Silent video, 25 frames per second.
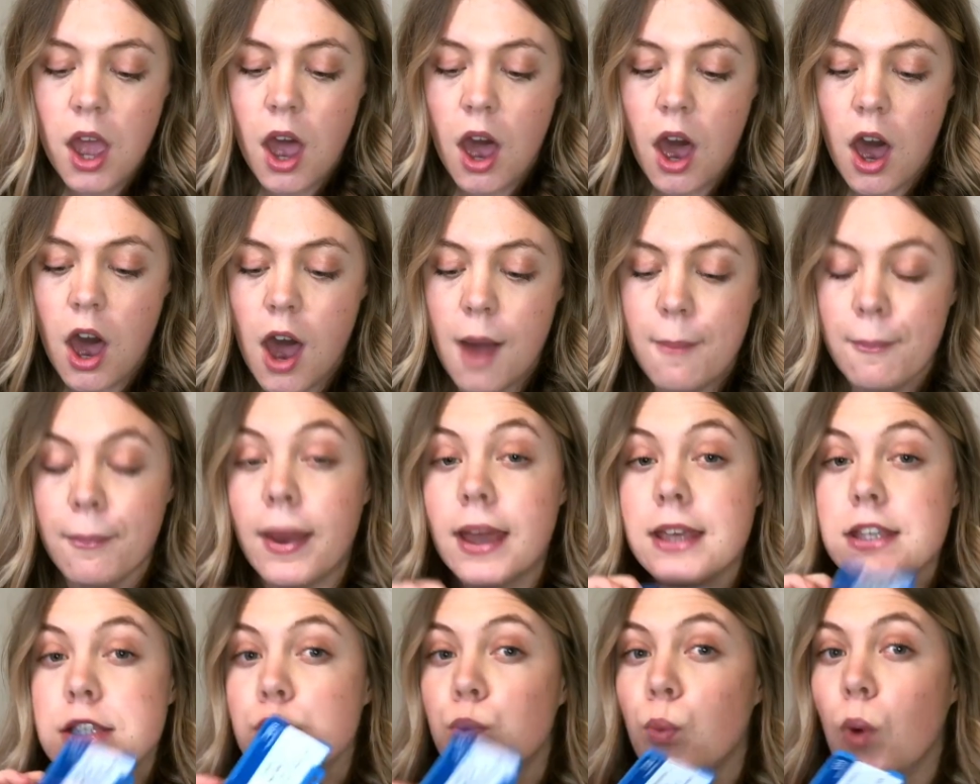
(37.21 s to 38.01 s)
my
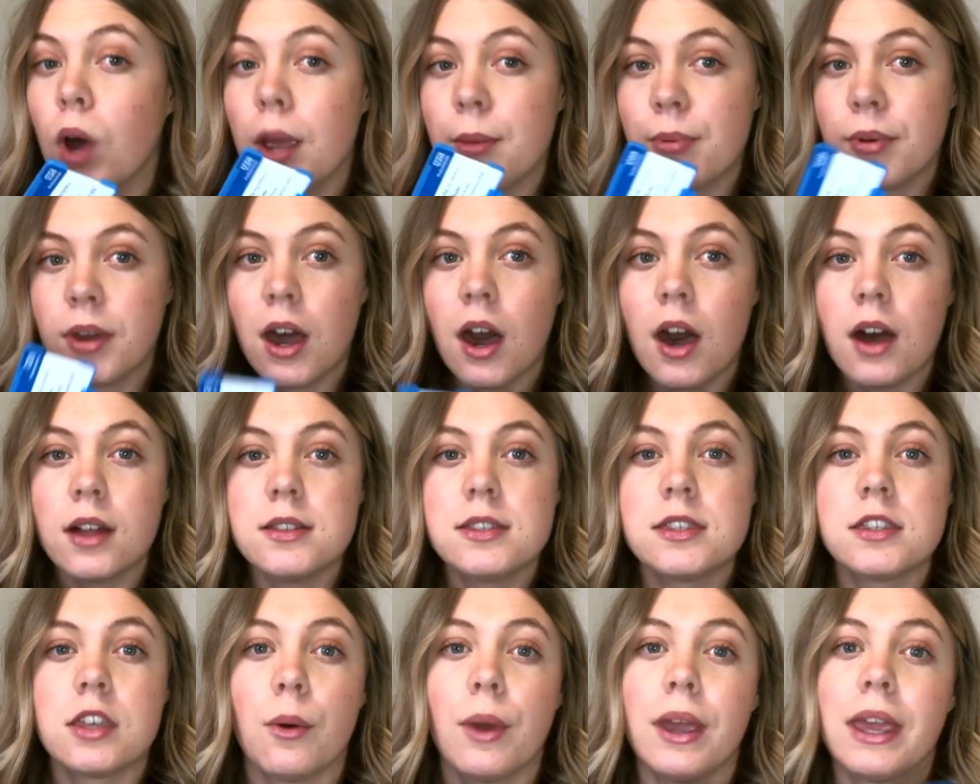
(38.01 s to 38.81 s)
swipe cards
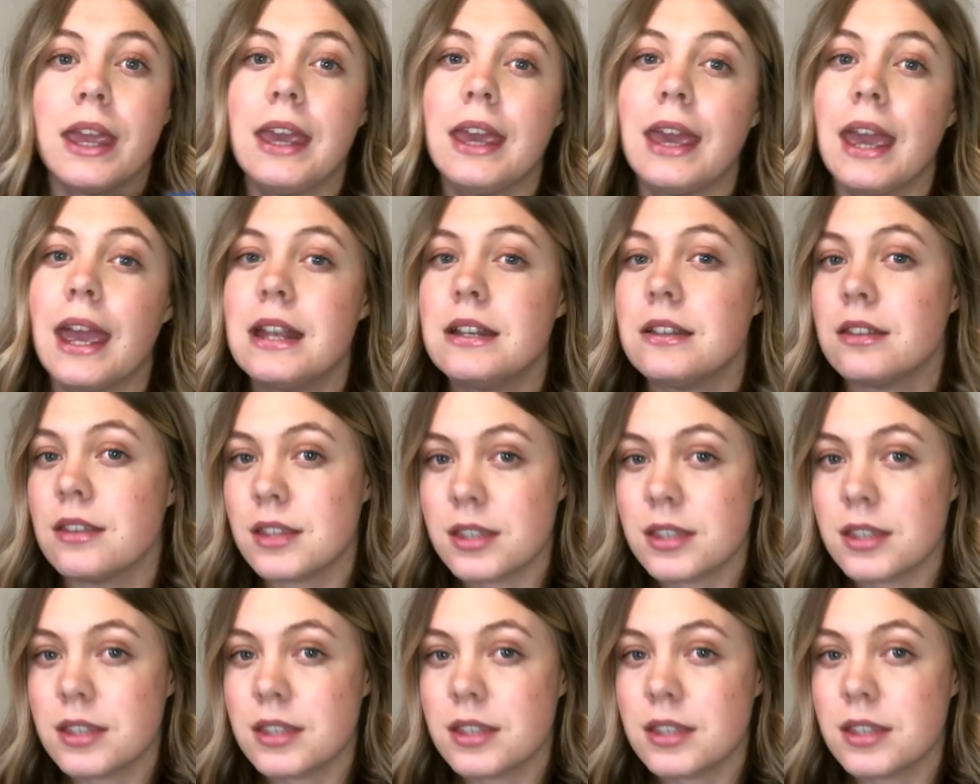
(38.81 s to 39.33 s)
so I can get into the